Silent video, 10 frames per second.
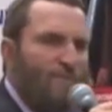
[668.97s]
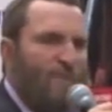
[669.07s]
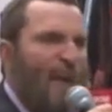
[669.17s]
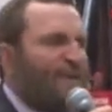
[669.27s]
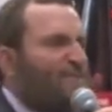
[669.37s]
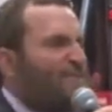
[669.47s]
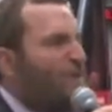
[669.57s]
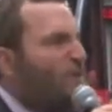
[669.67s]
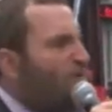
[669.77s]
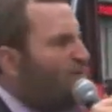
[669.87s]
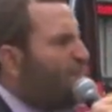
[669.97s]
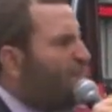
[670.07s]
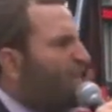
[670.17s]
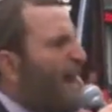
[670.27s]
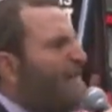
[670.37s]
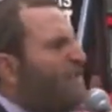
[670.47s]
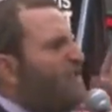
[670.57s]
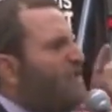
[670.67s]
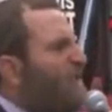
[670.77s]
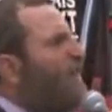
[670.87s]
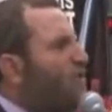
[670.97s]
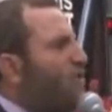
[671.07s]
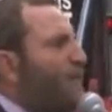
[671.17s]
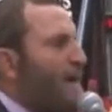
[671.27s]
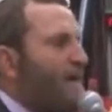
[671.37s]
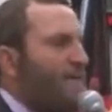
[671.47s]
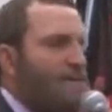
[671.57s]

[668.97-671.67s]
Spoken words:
that crucifies children.